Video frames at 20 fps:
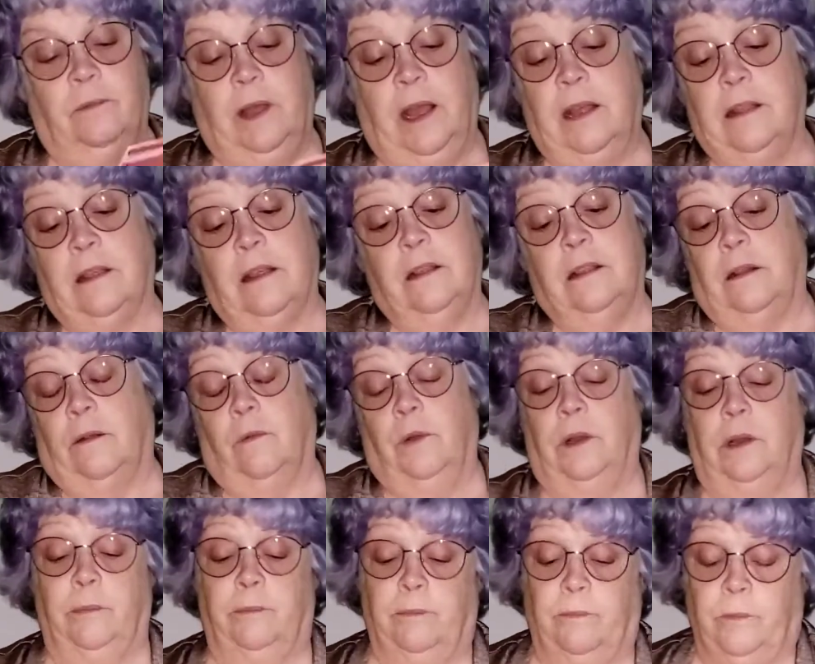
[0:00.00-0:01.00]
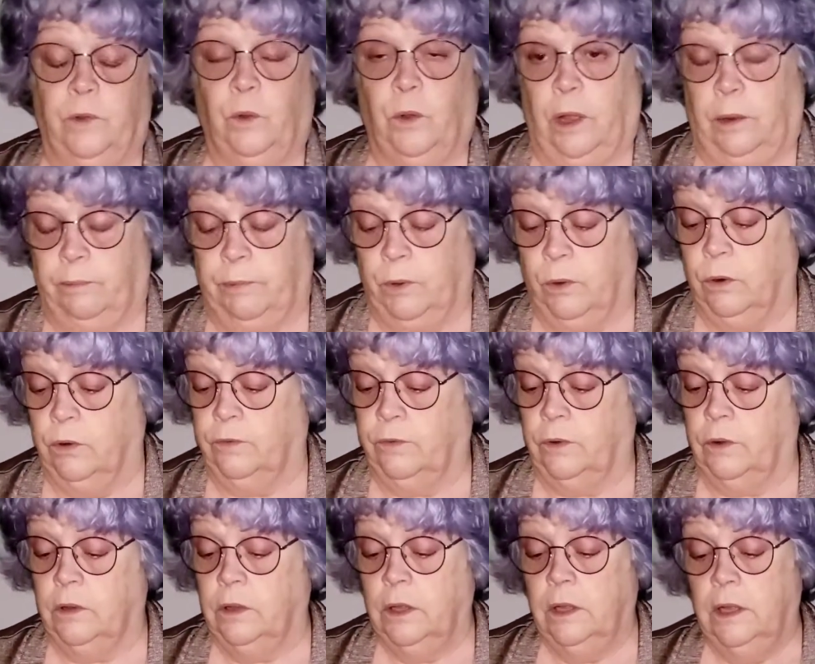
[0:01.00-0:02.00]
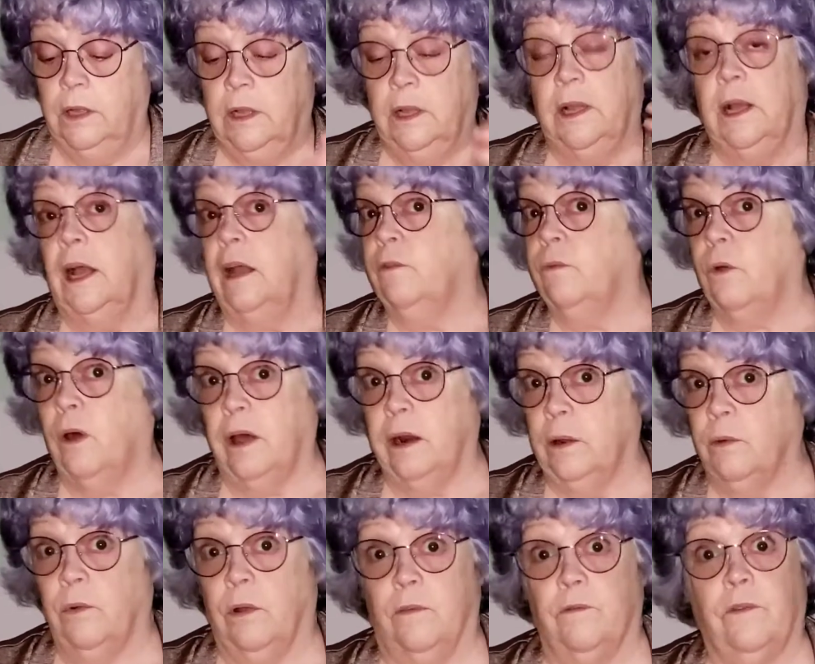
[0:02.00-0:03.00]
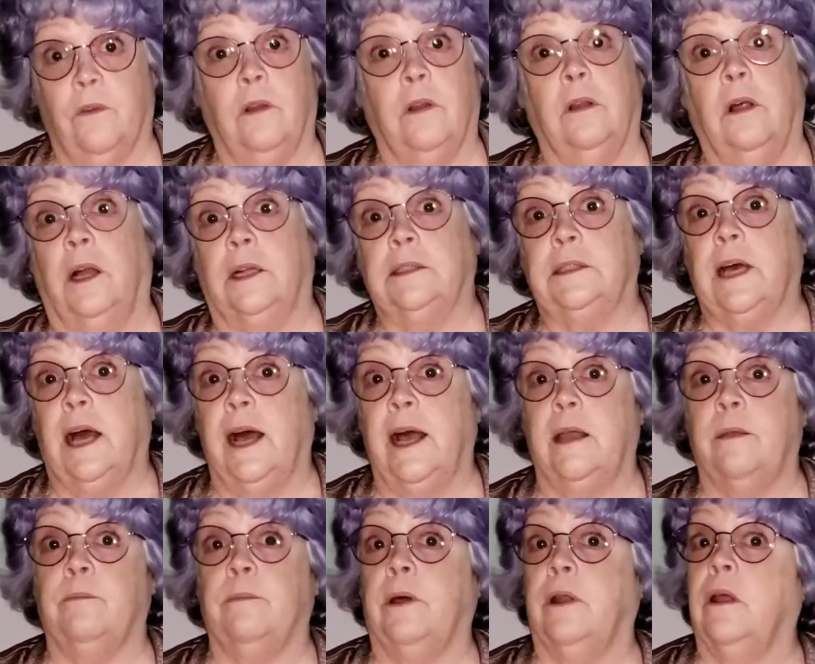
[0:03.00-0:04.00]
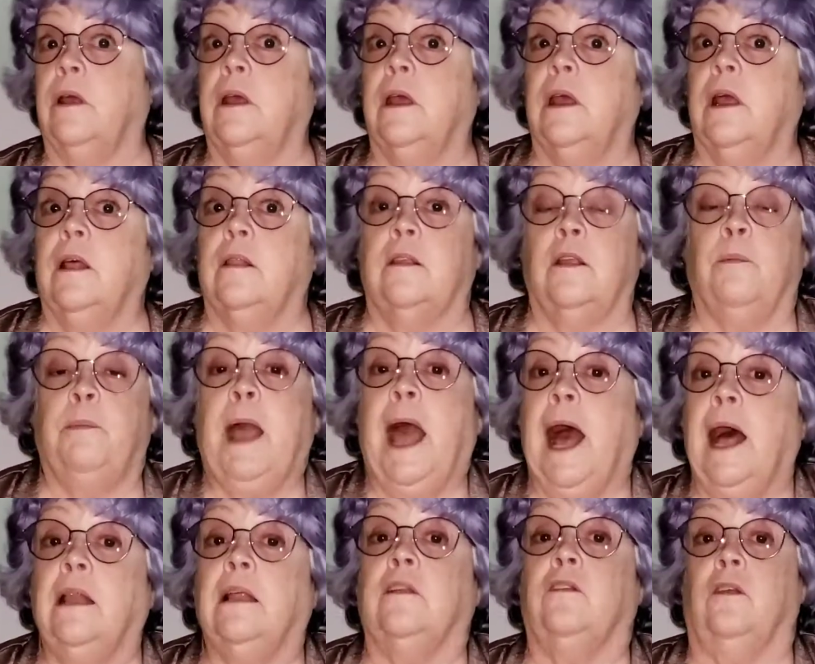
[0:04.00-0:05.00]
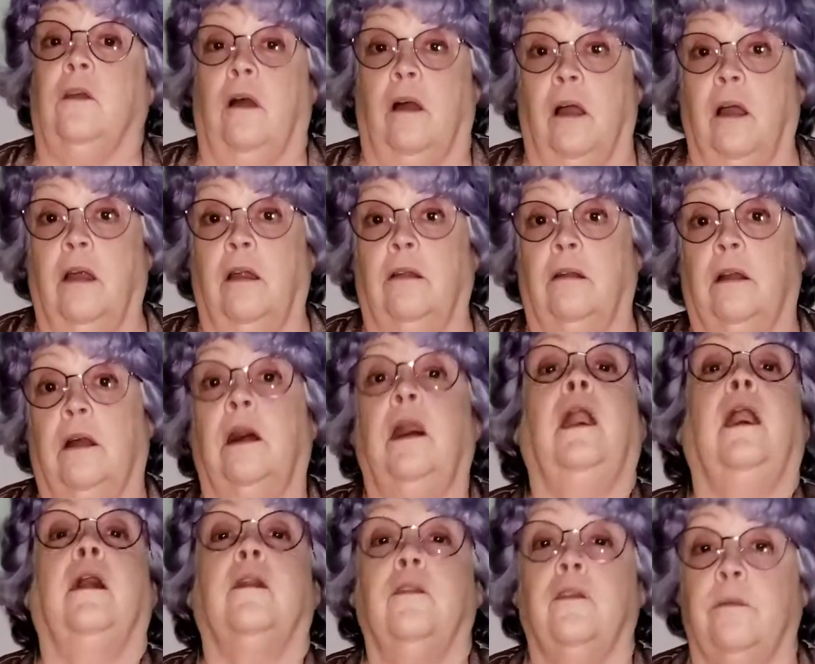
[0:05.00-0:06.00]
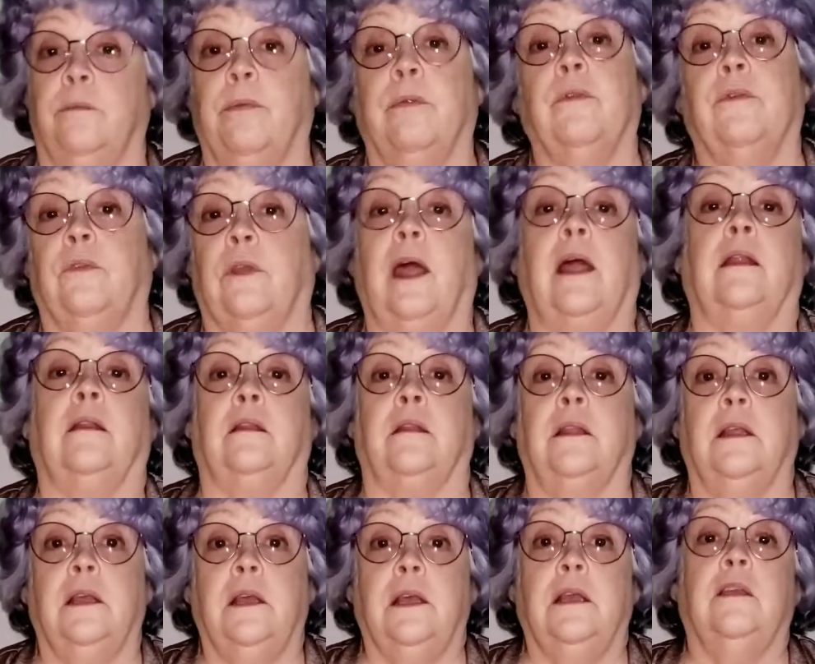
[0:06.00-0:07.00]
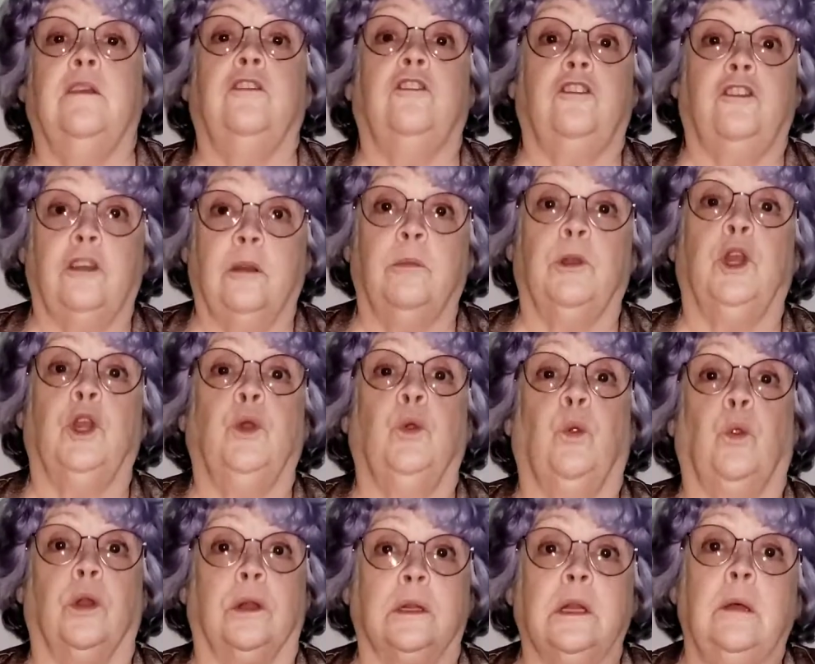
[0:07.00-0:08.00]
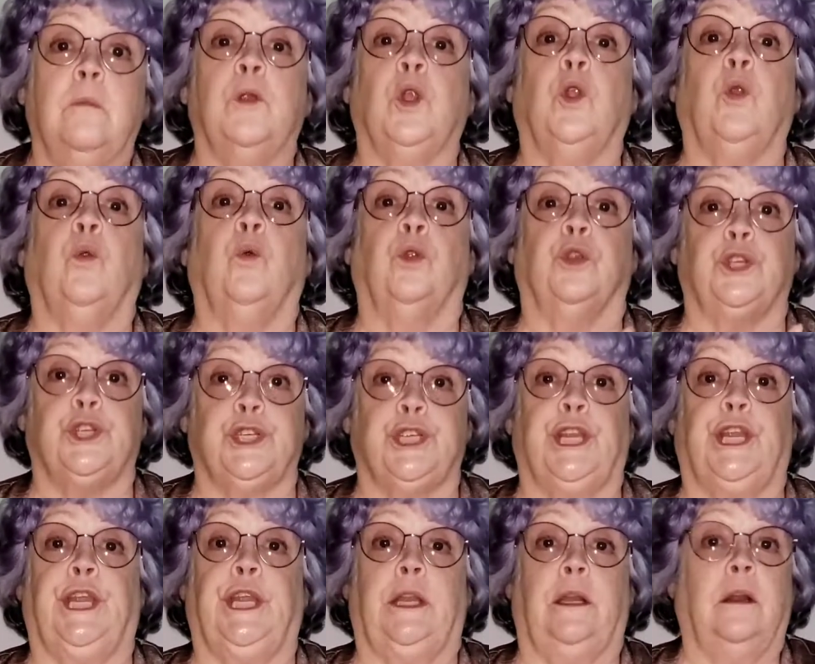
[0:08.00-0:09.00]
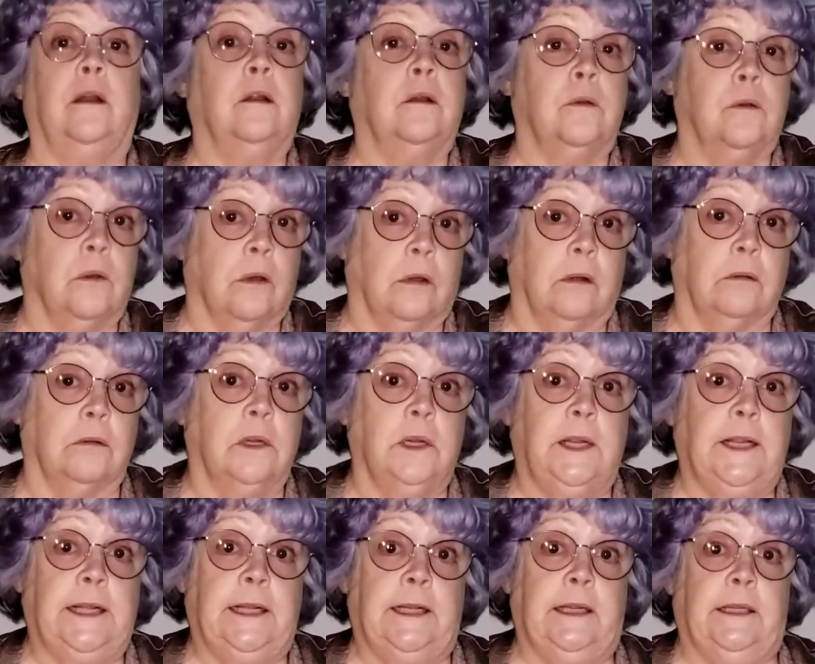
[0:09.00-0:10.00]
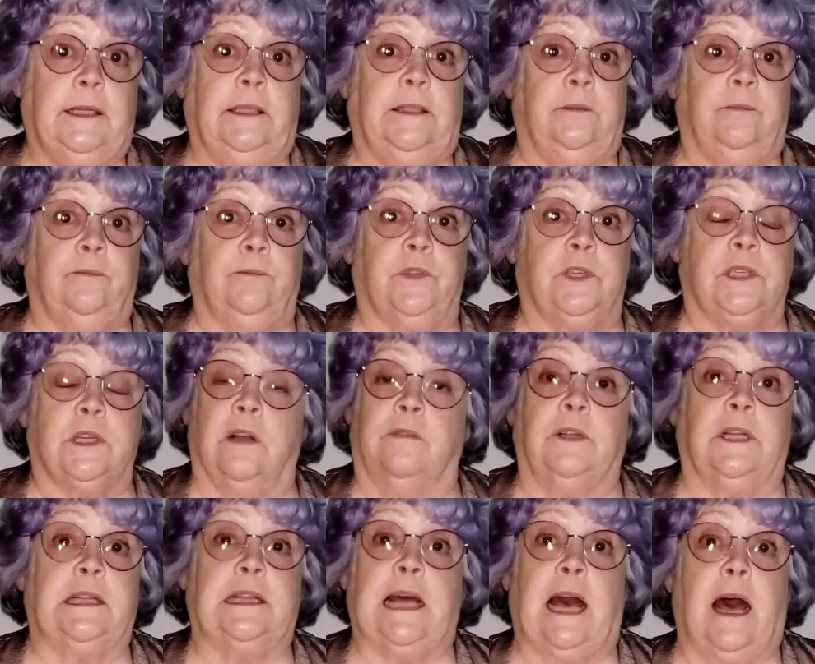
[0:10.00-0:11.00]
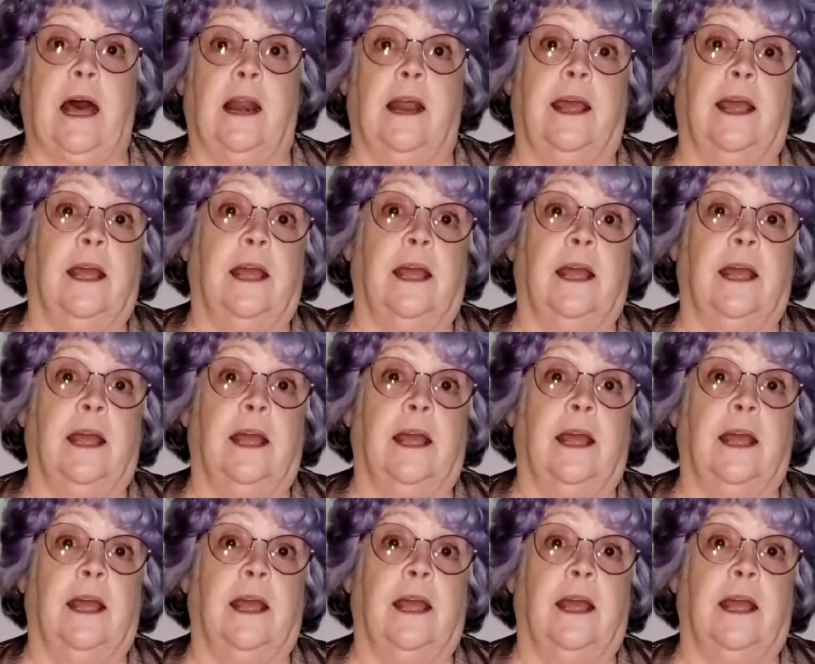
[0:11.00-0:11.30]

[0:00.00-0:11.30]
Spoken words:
I think they're really quite beautiful. I've wanted one for a long time, but their palettes are 100% shimmer or glimmer or sheen or stuff like that.